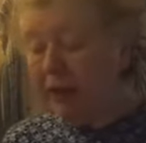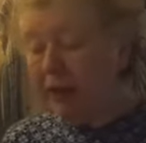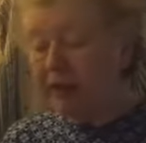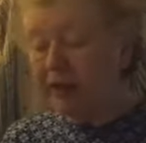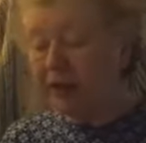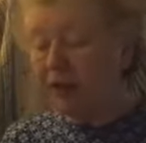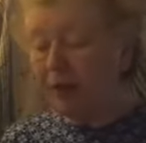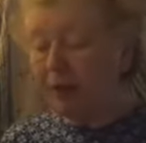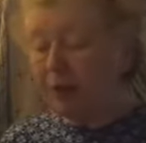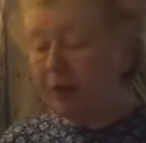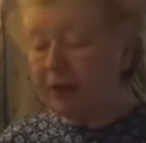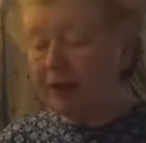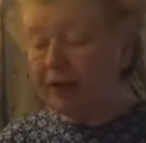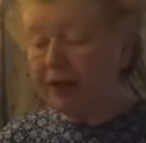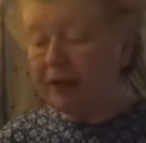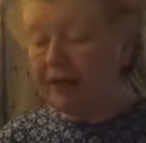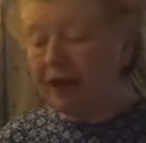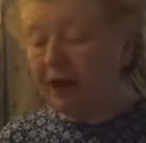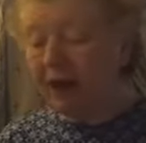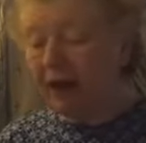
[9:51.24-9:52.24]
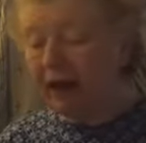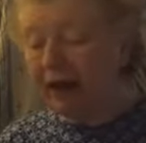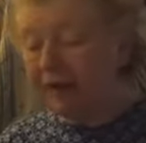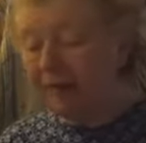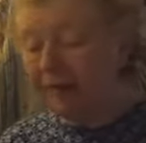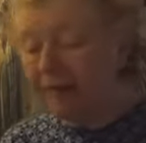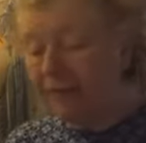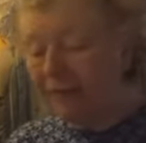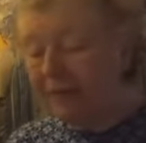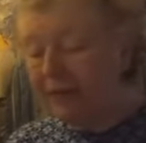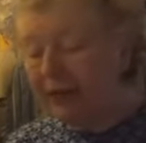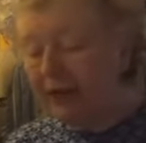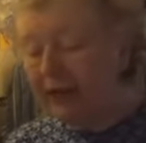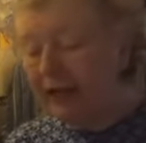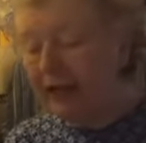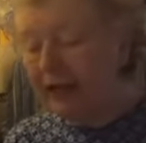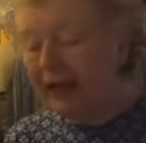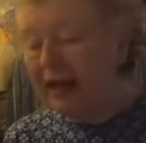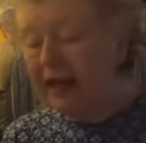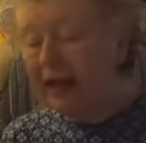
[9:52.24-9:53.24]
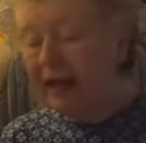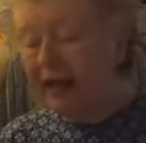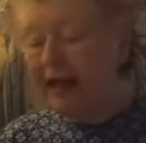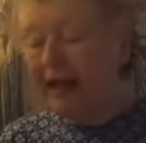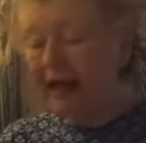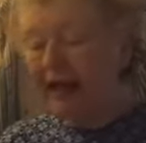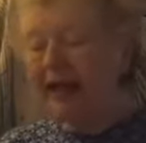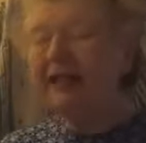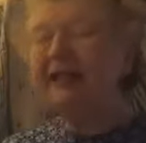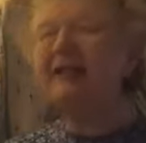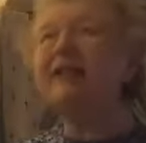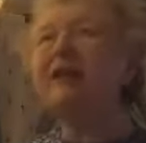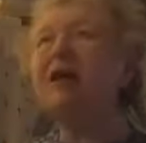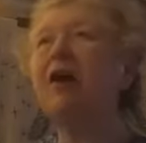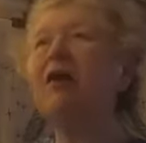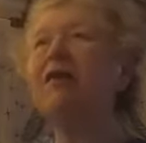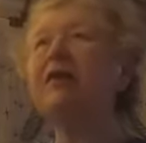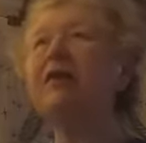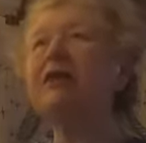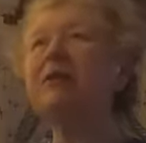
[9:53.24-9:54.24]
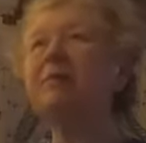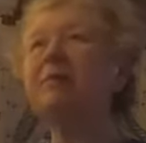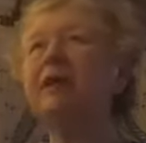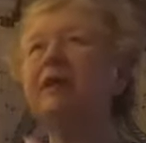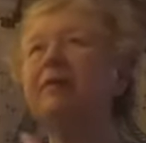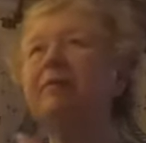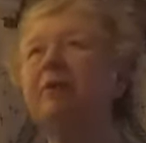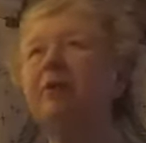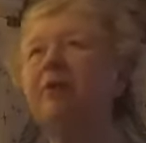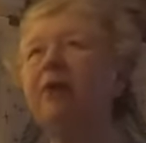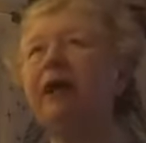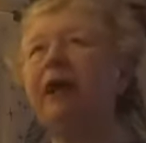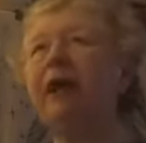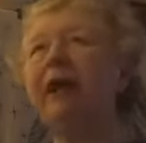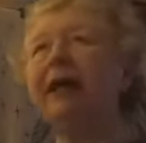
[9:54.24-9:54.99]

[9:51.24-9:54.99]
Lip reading: So praise God. He saw these people